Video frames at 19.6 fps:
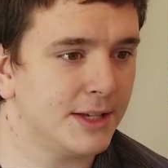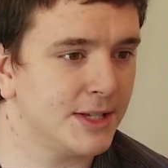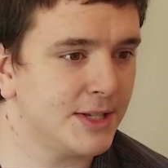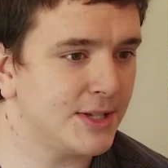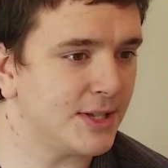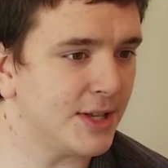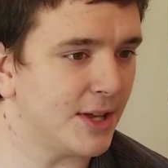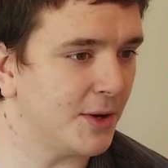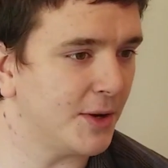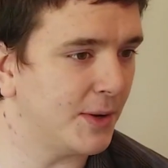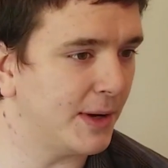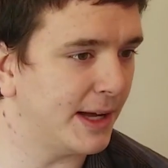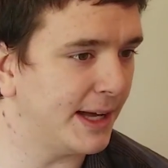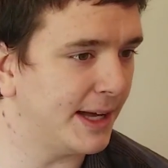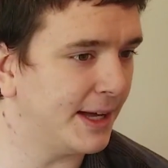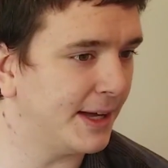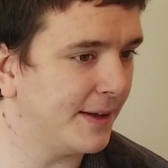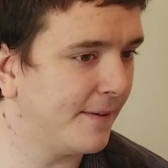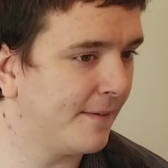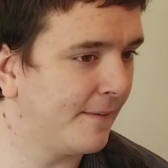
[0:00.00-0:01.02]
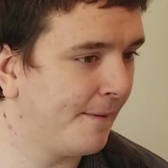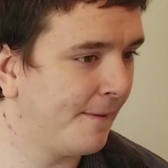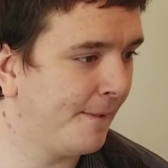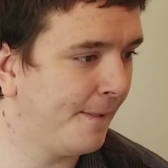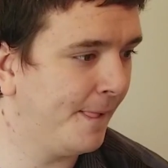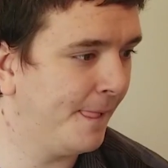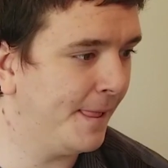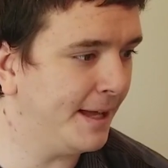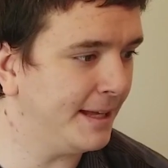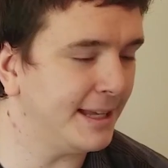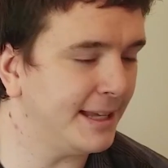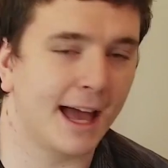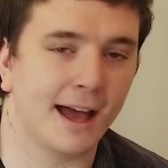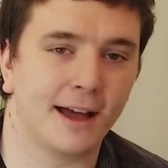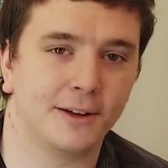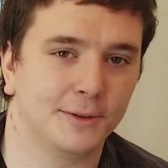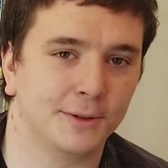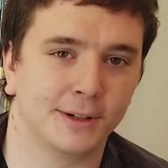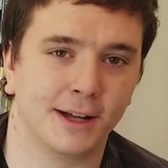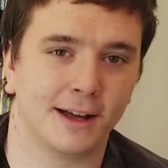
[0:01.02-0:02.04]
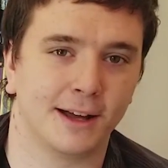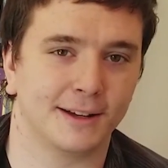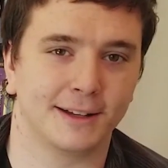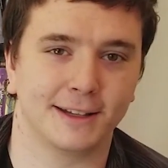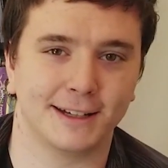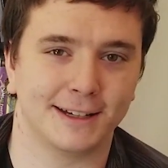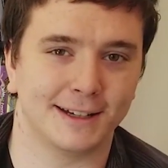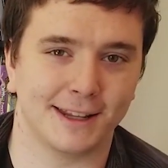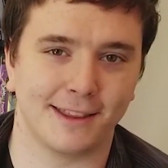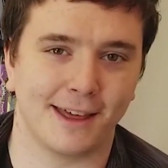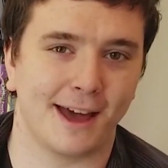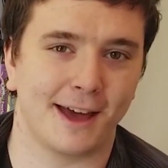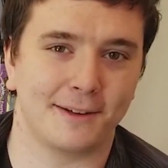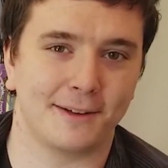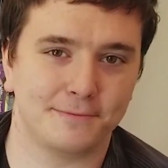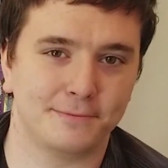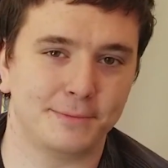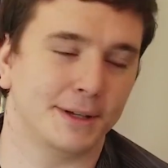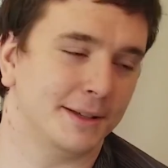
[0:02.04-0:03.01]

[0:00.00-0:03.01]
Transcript: So, yeah, we're not going to get into that,